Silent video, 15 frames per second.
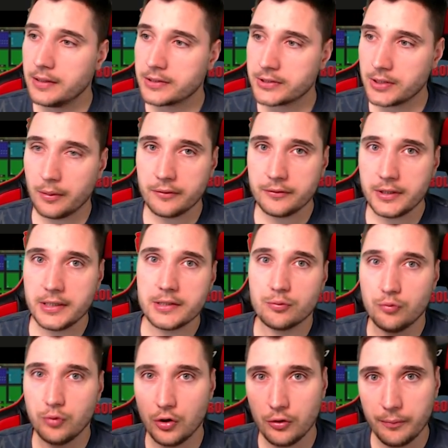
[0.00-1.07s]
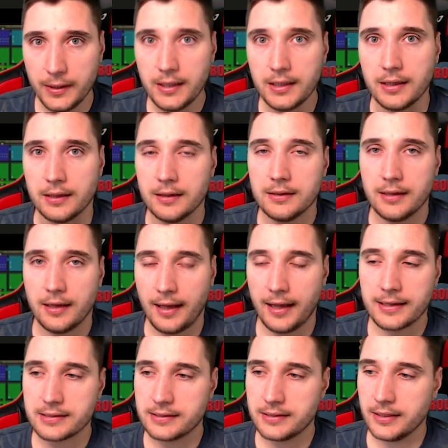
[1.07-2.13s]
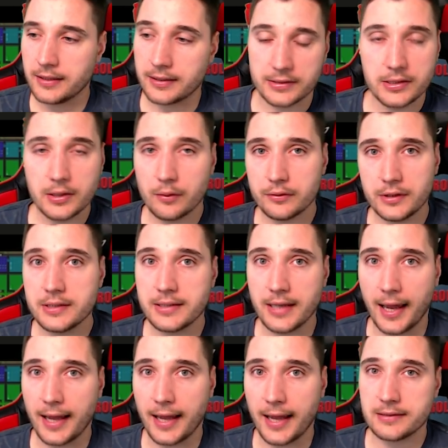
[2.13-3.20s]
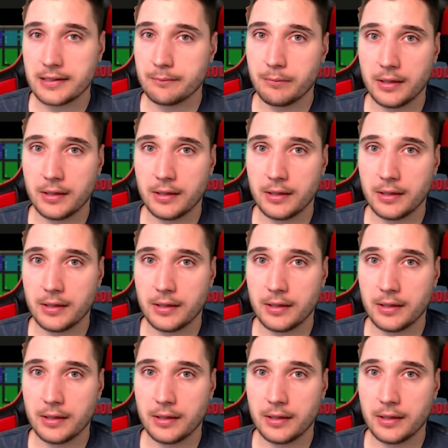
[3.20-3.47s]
some of these will be S tier and some of these S++